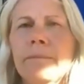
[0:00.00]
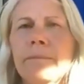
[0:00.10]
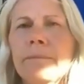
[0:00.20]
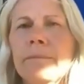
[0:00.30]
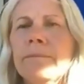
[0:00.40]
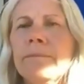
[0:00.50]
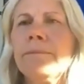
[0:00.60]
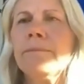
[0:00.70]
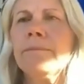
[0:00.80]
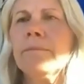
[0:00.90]

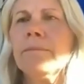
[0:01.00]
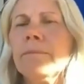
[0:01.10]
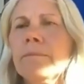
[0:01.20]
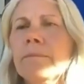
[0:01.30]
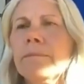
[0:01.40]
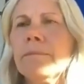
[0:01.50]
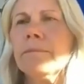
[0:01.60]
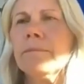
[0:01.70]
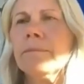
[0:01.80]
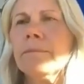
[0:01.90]

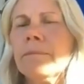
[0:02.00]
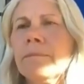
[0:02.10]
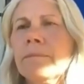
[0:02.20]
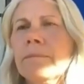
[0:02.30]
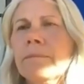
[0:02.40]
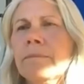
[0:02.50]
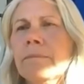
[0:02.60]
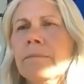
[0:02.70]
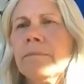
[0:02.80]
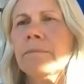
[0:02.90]

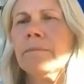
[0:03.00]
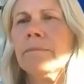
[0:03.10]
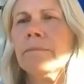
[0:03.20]
This person isn't speaking.